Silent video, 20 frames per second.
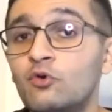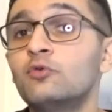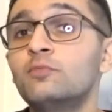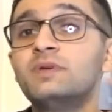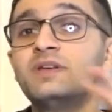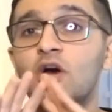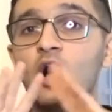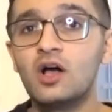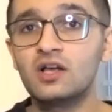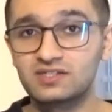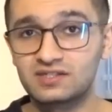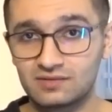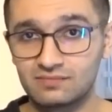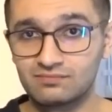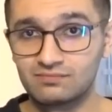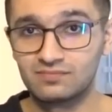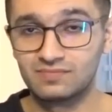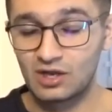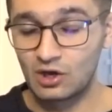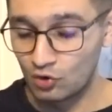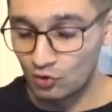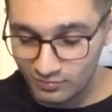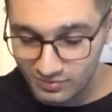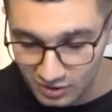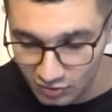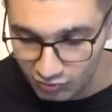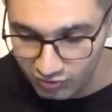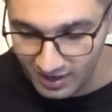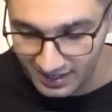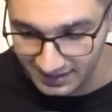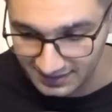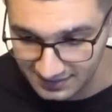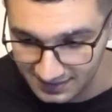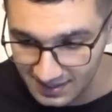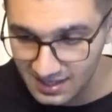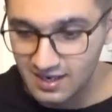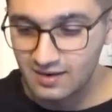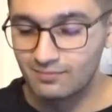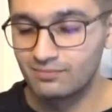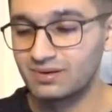would be awesome. That would be great.
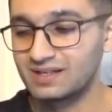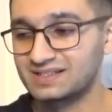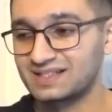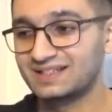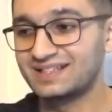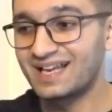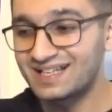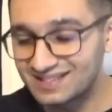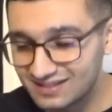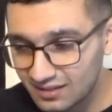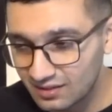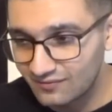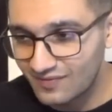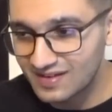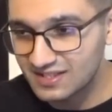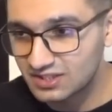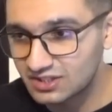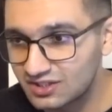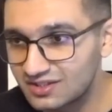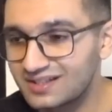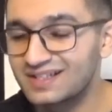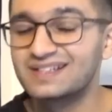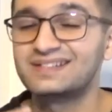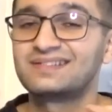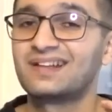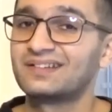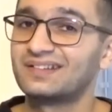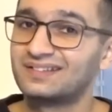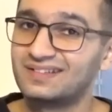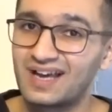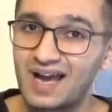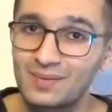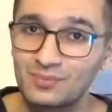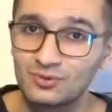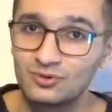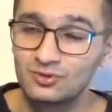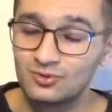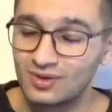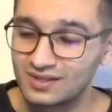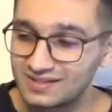But as a Tesla investor, it's not the time to
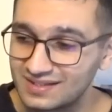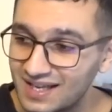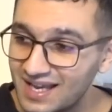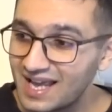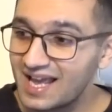do it.